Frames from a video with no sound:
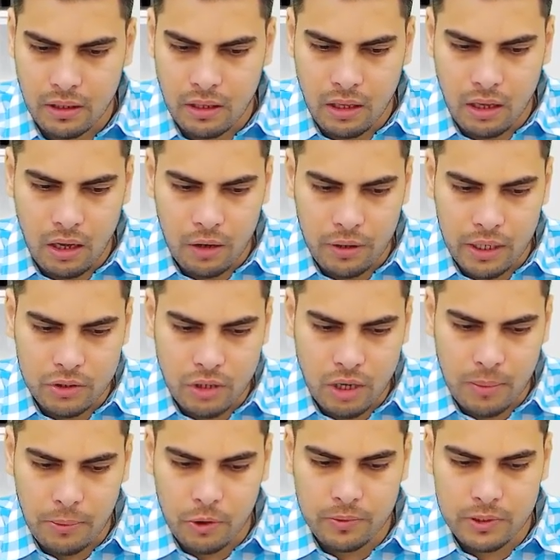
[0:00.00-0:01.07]
Okay, so
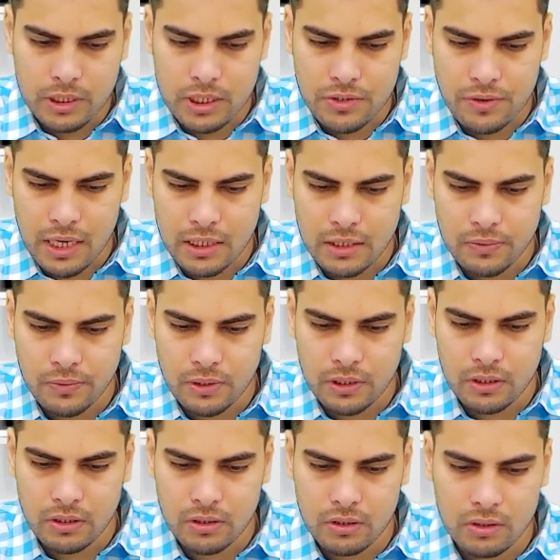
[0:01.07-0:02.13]
amount which is transferred
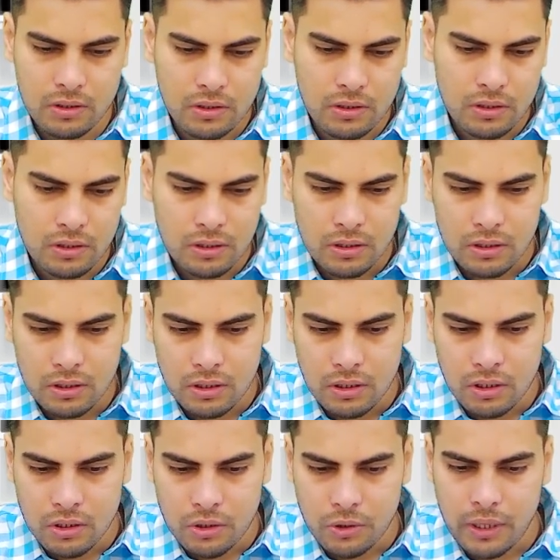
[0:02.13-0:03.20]

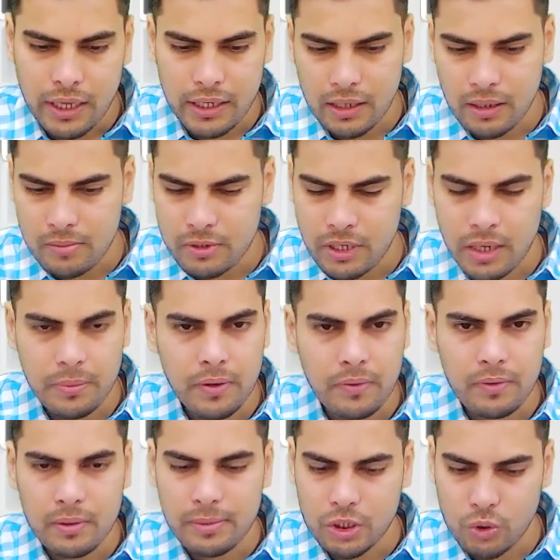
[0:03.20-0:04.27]
to the income statement
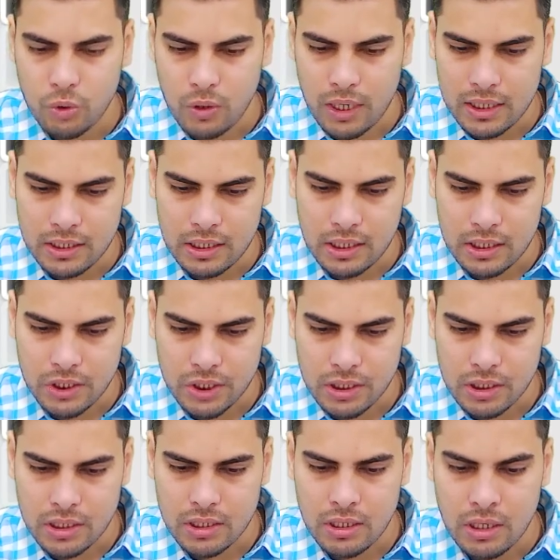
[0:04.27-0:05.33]
will be shown as
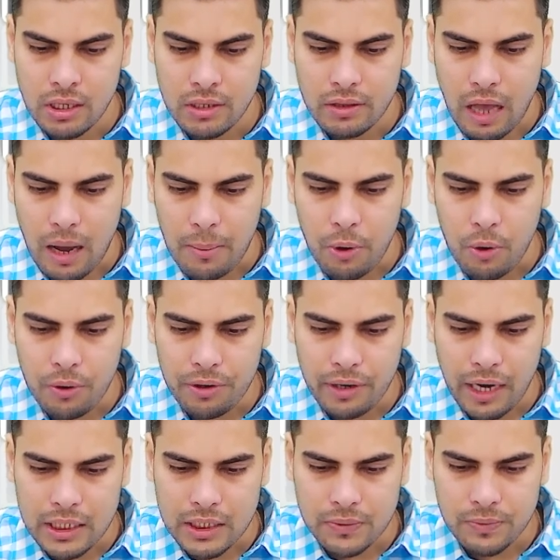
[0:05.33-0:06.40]
deductions. The amount
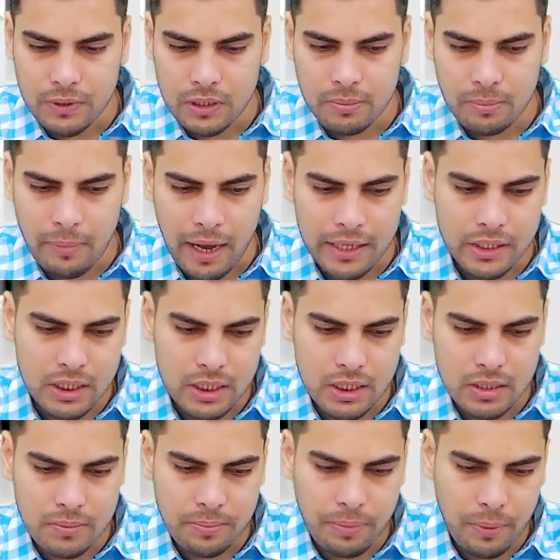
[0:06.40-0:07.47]
transferred matches
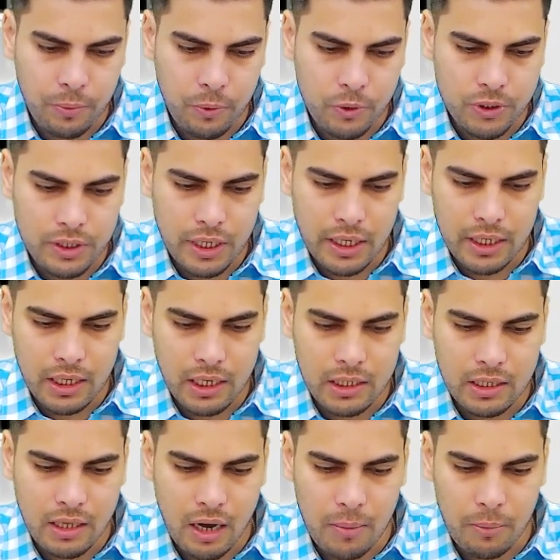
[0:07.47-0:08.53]
proportionately
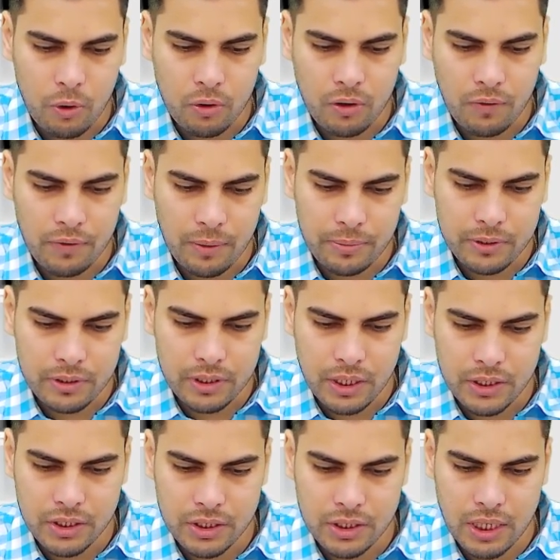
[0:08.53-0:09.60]
the amount of
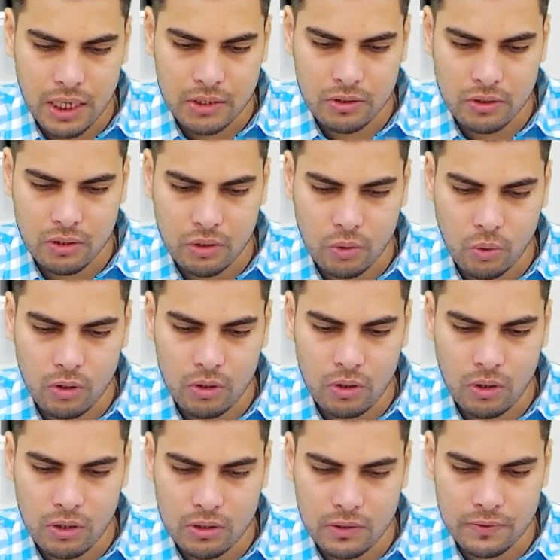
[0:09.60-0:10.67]
depreciation charged on the total
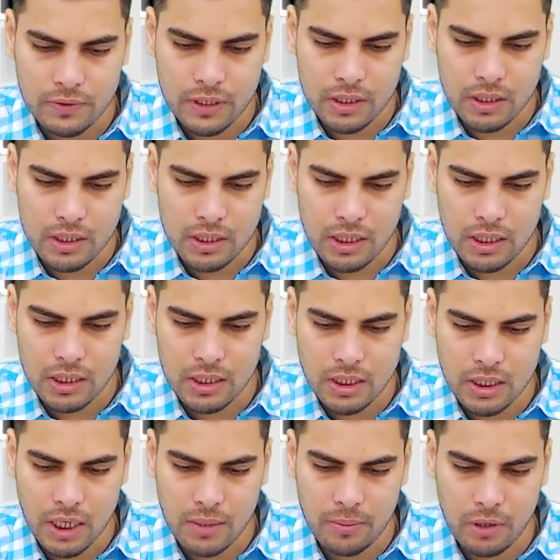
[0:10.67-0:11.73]
cost of such asset in the
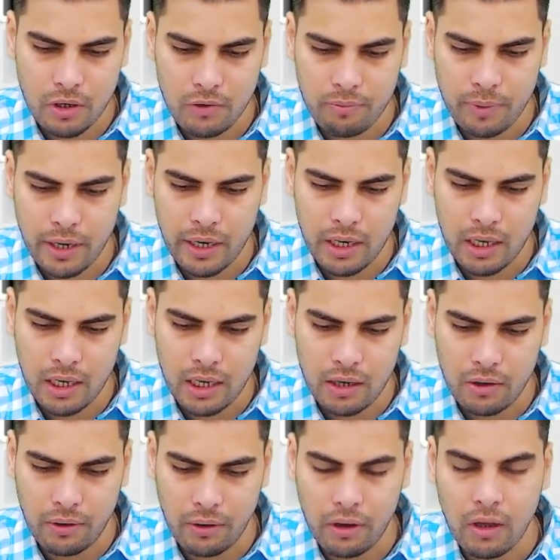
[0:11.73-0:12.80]
statement of P&L
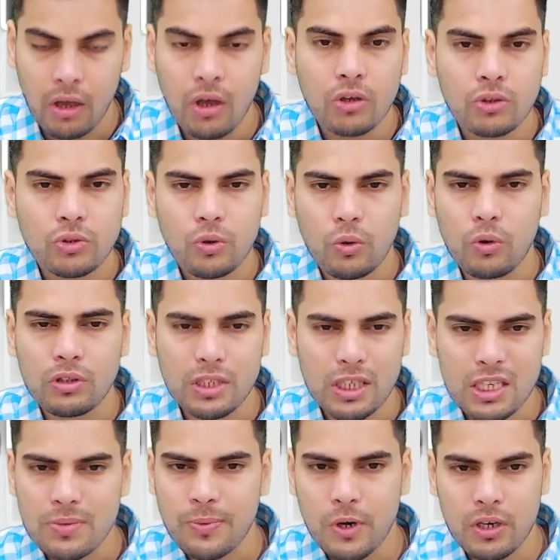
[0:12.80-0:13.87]
account. So
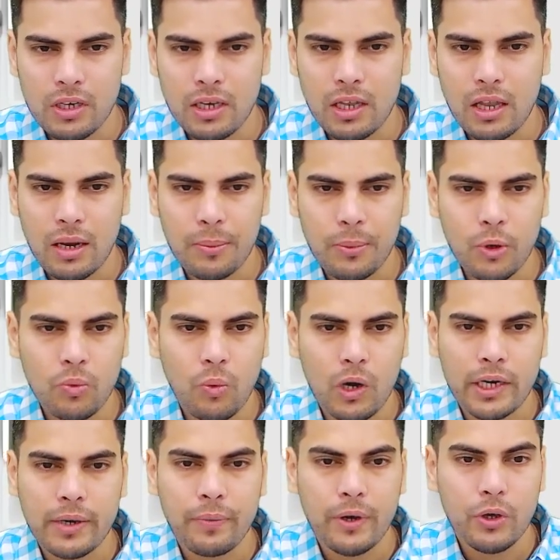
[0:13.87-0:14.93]
this particular amount,
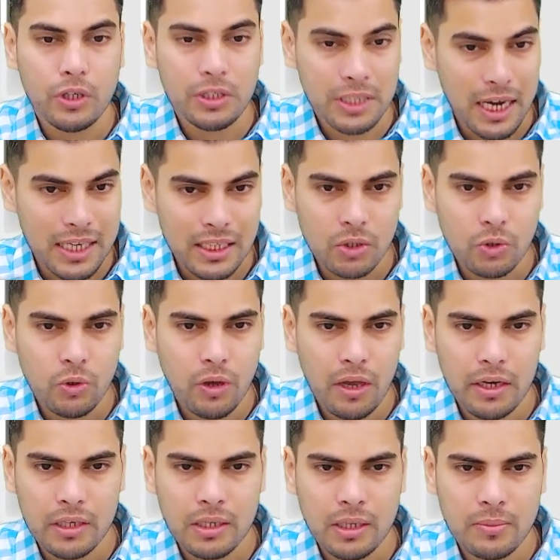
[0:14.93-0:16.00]
whatever you are charging to your
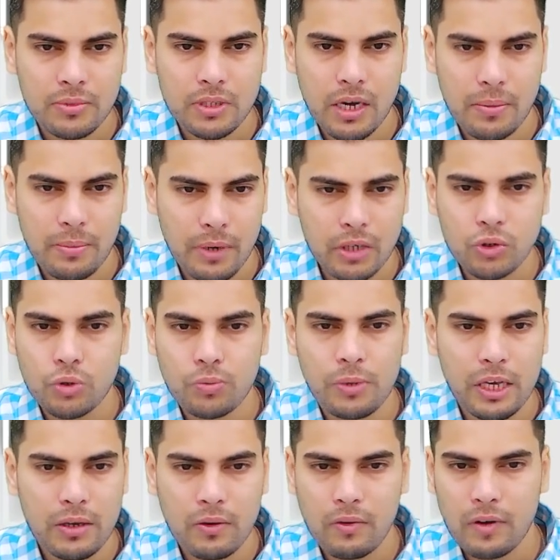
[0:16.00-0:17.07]
income statement, should be
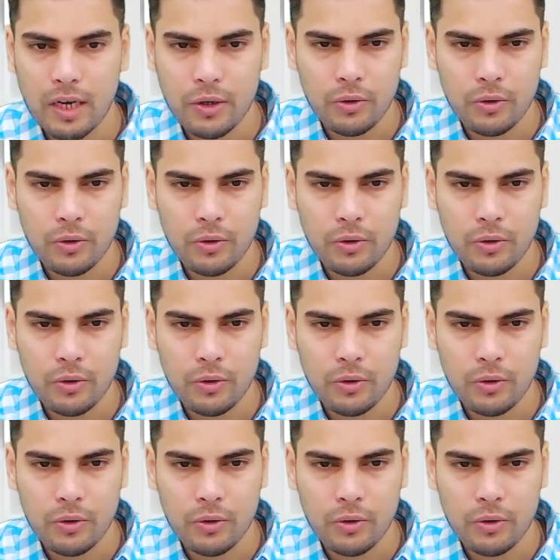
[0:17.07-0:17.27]
equivalent to the